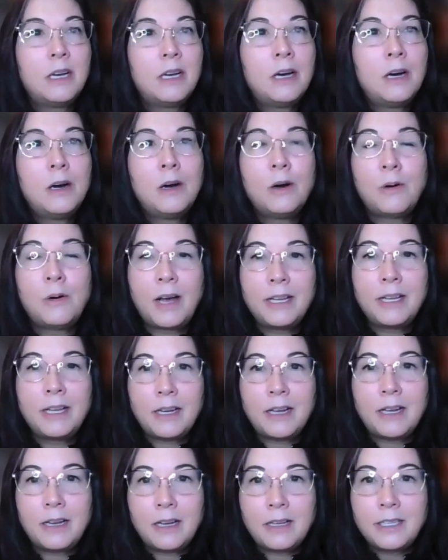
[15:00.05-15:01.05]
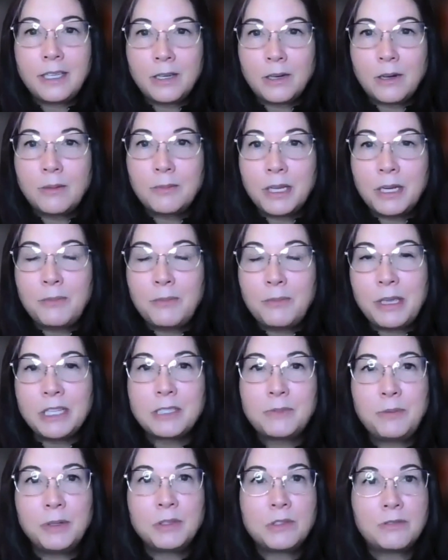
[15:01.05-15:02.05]
oh, I'm going to be a
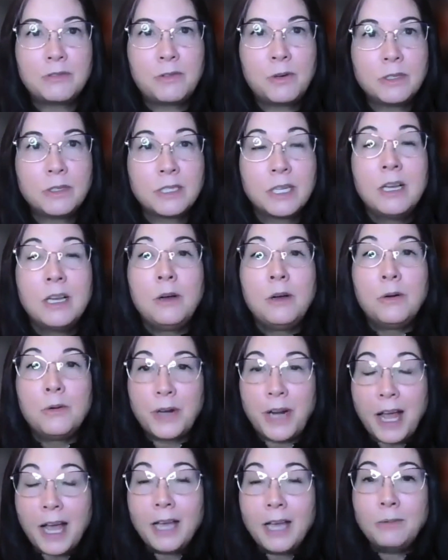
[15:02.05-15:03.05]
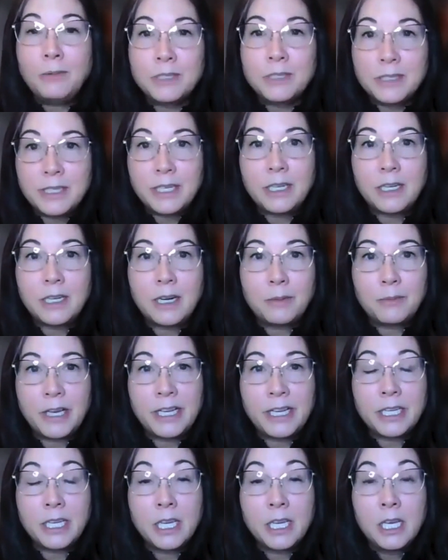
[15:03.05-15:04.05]
spiritual force. When I was there, I'm
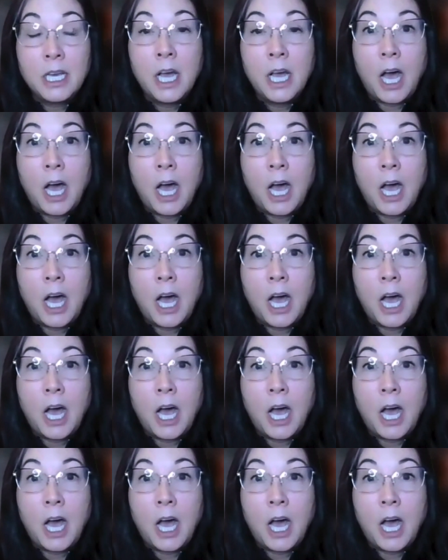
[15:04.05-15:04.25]
like,